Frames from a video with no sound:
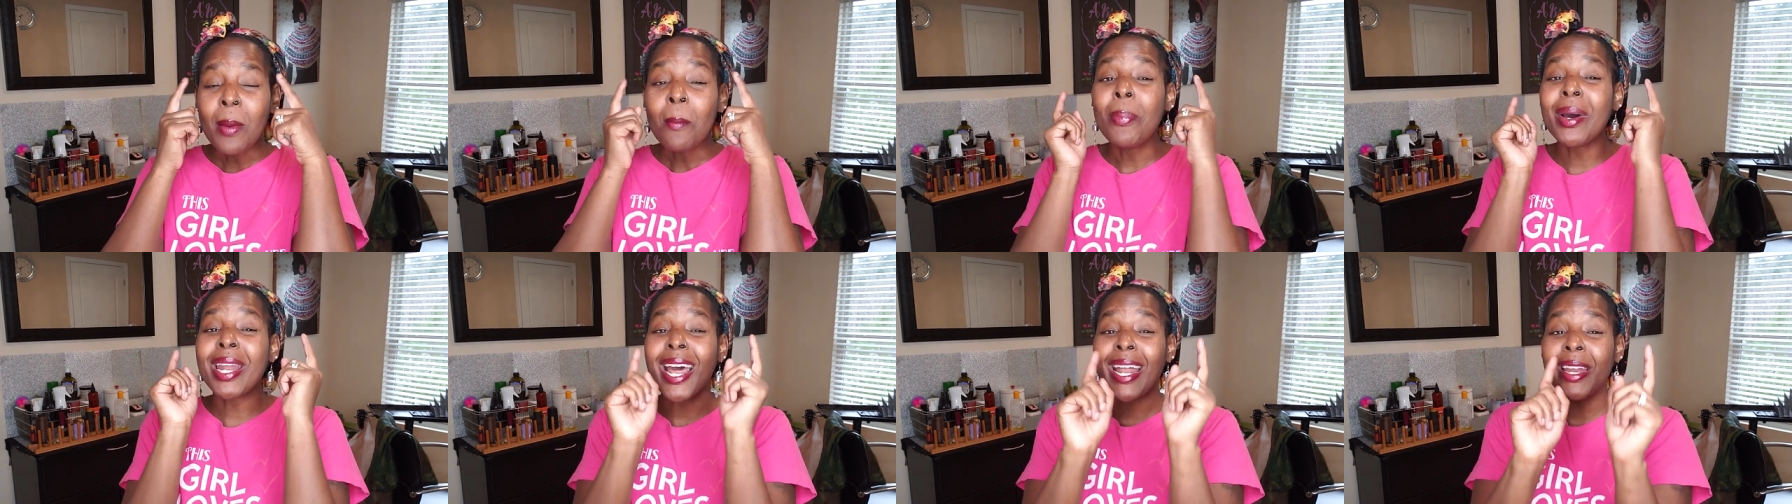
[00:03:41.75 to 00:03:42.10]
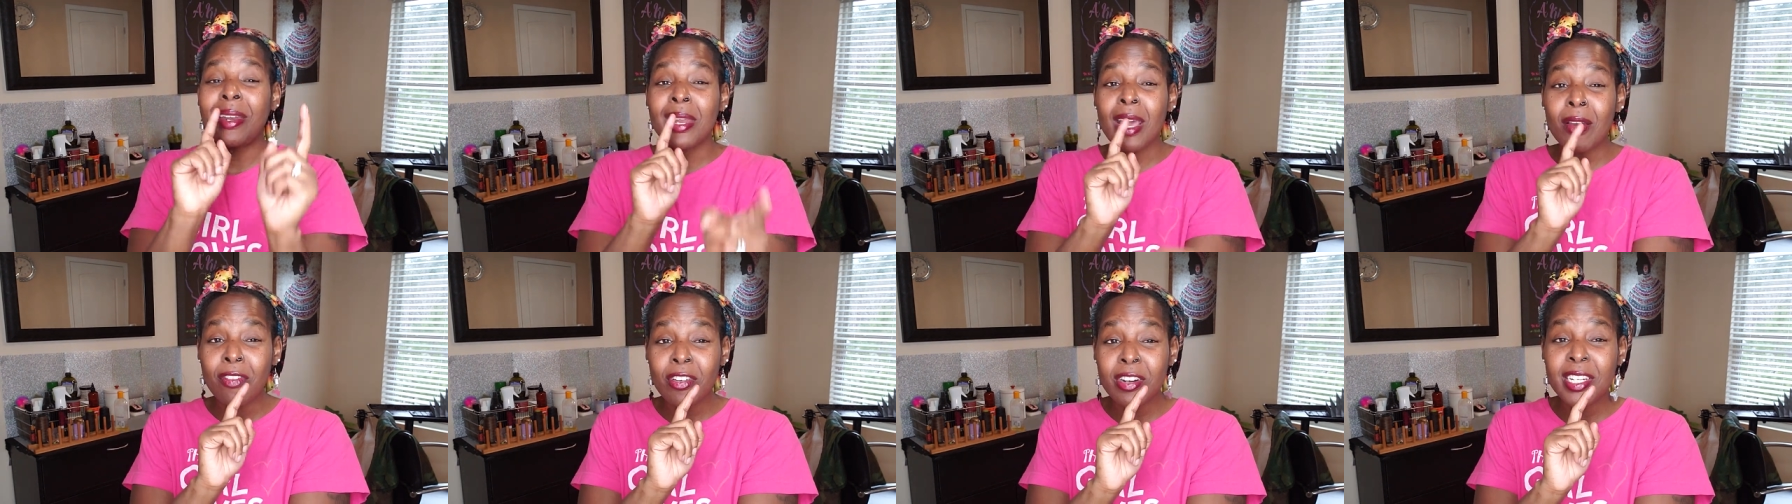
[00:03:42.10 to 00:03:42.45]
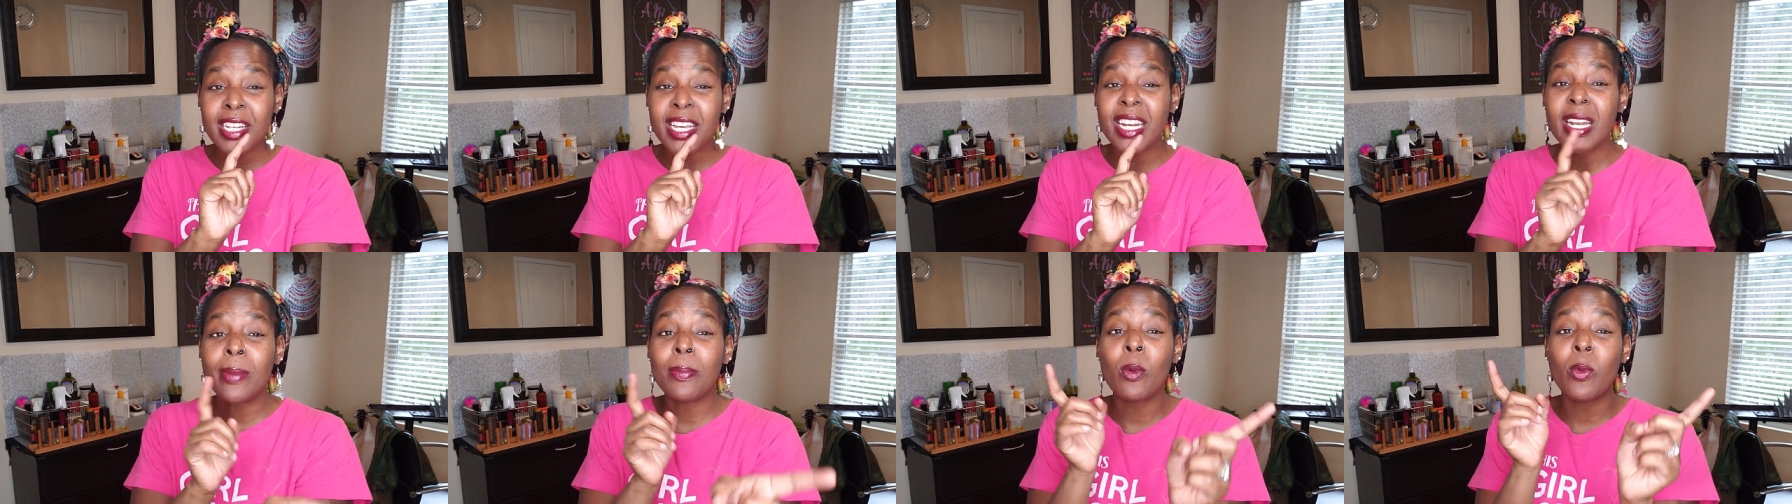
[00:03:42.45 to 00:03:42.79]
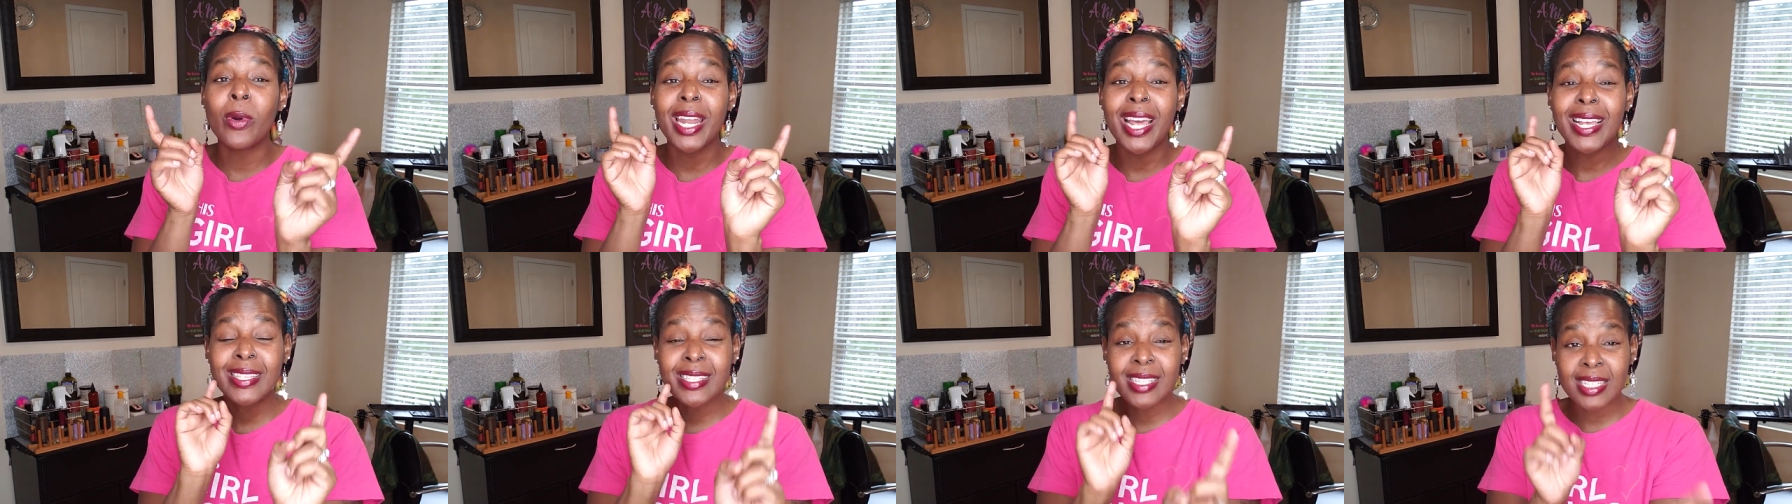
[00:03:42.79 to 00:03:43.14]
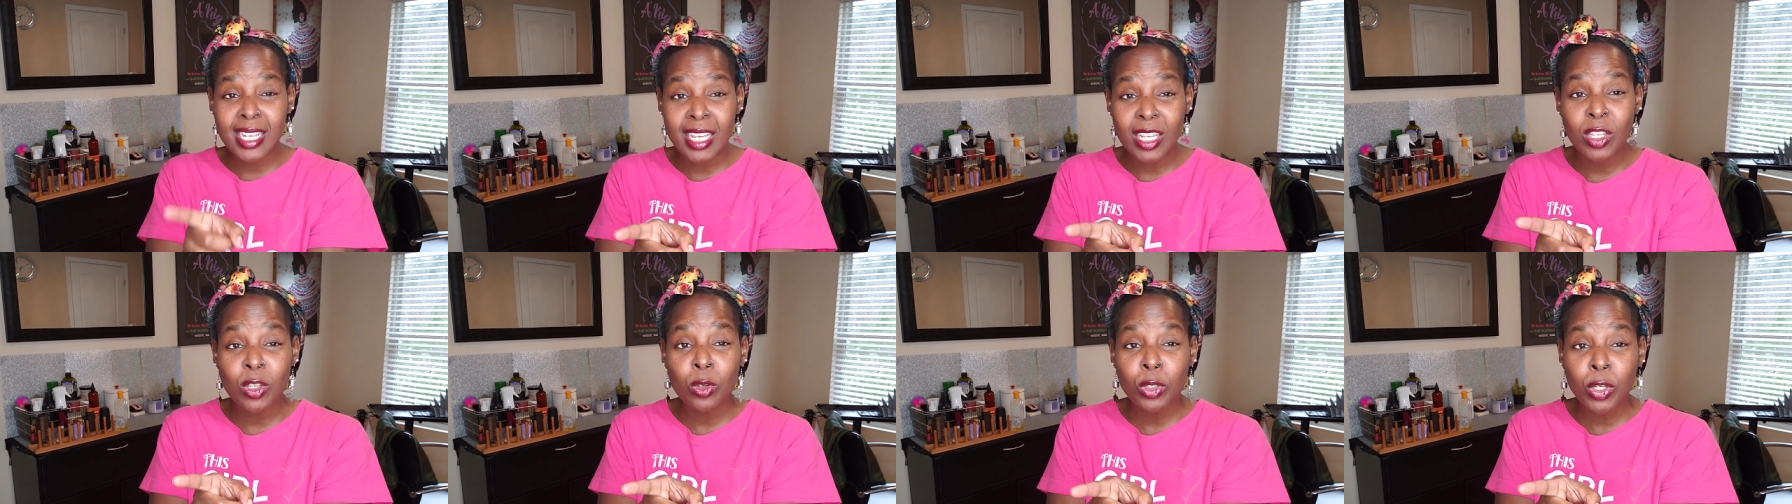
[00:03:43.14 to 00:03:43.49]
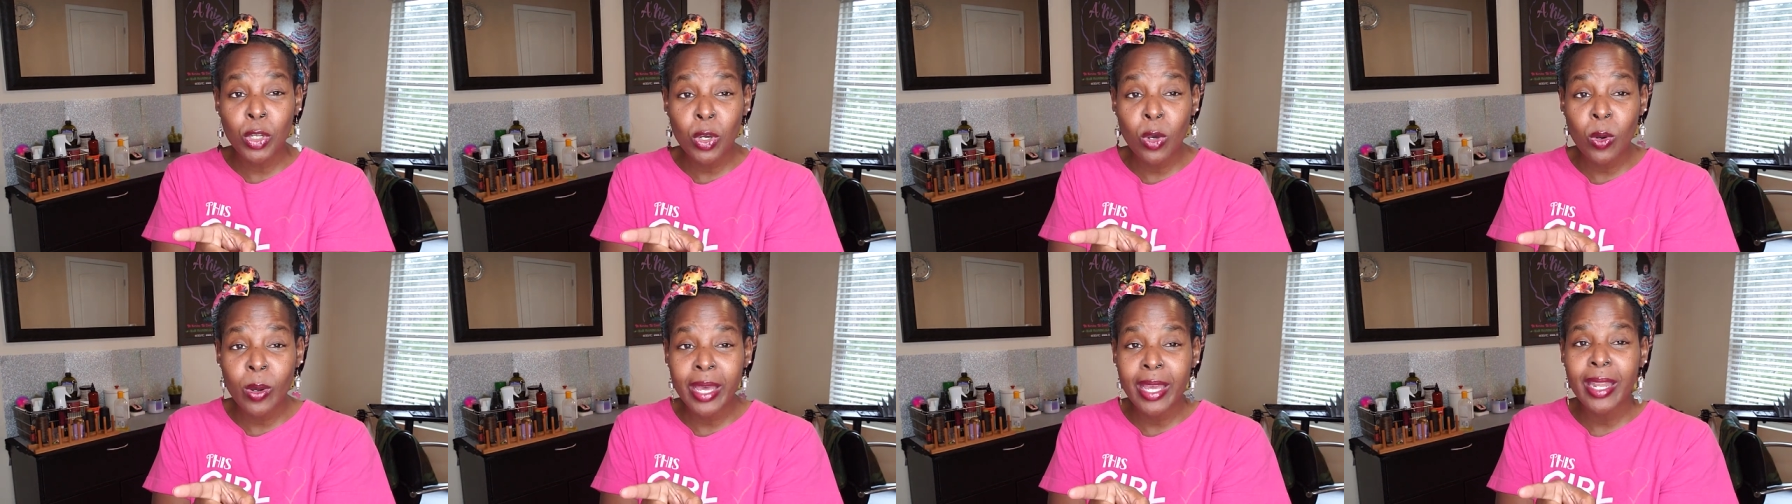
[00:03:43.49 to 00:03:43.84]
but I never did it. But when I seen you
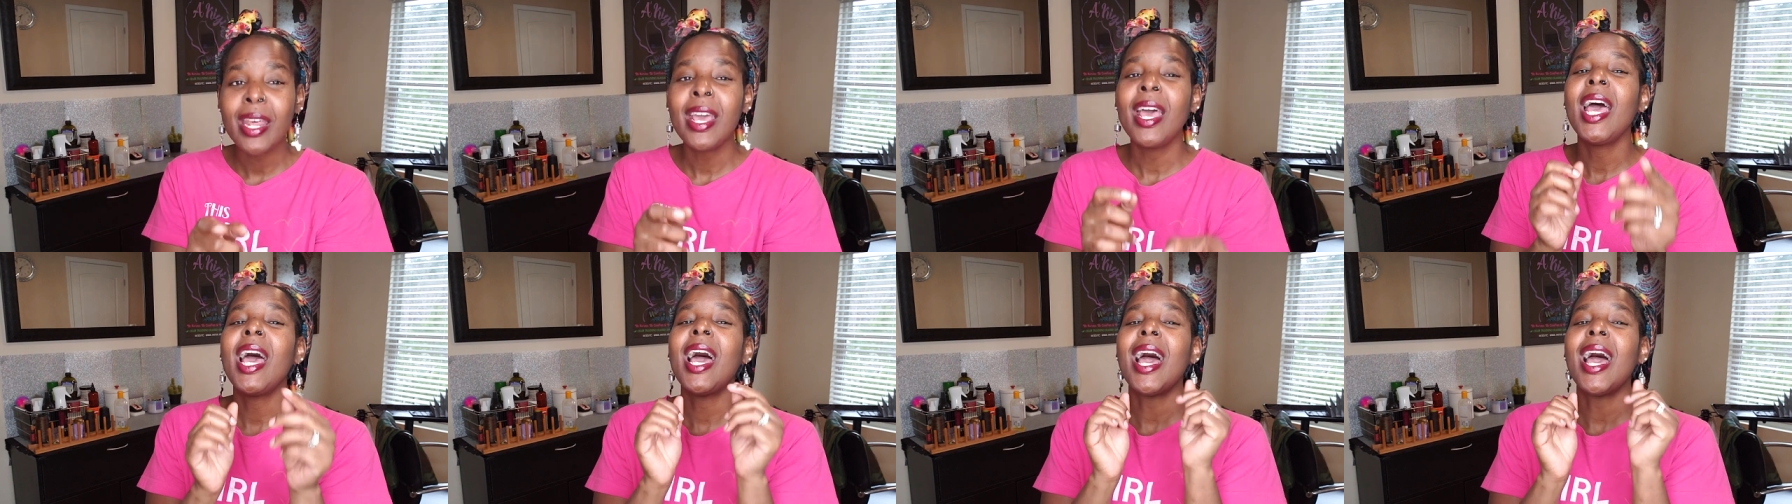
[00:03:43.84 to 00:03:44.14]
do it,